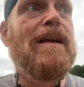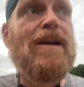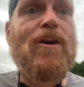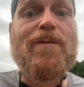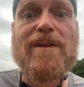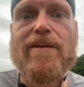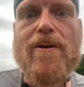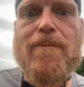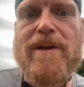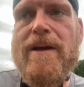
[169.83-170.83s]
Hopefully they're
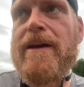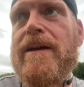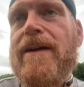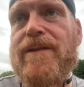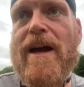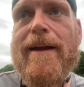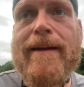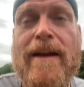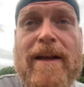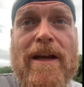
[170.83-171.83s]
open. If not,
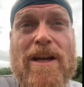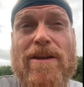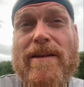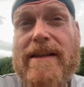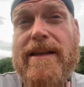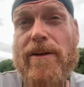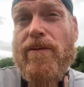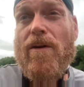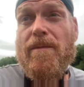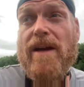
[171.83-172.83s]
you're gonna see a
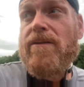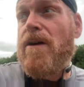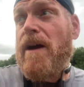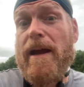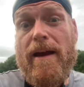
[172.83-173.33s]
grown man cry.